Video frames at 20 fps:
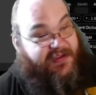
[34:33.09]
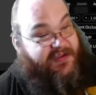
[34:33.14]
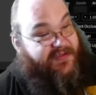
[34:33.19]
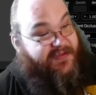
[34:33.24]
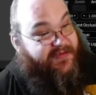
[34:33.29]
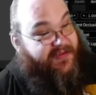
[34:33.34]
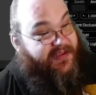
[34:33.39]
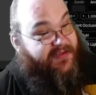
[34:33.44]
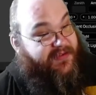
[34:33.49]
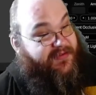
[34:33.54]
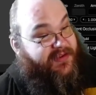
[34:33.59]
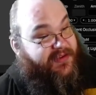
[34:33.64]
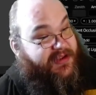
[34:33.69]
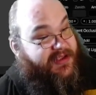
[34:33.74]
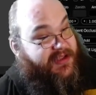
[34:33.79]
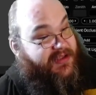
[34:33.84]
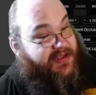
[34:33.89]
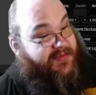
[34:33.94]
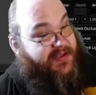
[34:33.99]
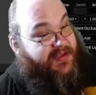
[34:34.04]
Feel free to
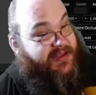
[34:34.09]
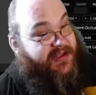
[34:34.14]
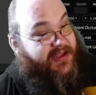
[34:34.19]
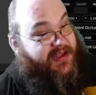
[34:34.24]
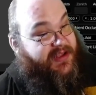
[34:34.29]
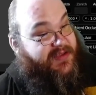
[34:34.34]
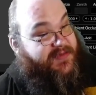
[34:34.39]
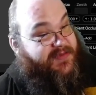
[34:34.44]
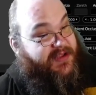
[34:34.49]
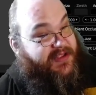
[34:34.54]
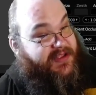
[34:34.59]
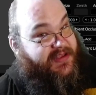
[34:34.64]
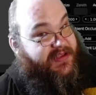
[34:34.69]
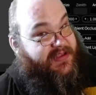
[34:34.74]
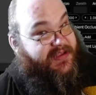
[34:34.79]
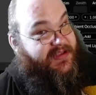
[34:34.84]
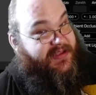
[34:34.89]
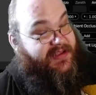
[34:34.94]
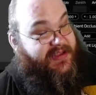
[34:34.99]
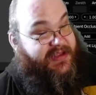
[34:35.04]
tell me in the comments.
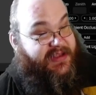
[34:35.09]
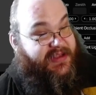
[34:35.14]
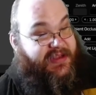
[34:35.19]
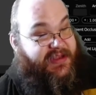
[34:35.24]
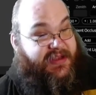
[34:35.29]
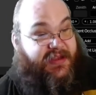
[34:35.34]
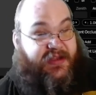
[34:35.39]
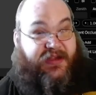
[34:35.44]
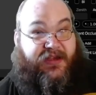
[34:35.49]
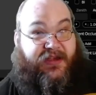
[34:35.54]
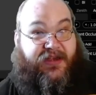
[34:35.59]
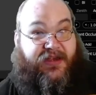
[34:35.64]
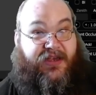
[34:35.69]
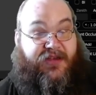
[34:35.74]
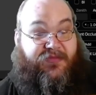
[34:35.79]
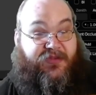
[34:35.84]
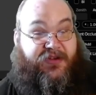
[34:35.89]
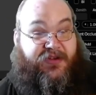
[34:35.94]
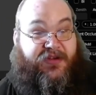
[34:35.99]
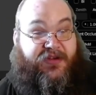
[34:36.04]

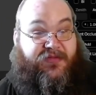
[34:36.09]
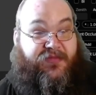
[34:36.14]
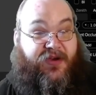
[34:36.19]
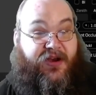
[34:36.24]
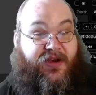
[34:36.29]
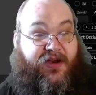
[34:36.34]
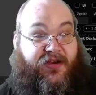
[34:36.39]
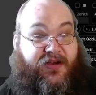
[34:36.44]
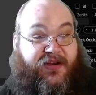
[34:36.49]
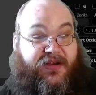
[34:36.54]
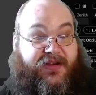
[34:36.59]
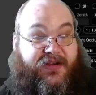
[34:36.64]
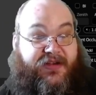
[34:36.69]
I'm Lieutenant Mark.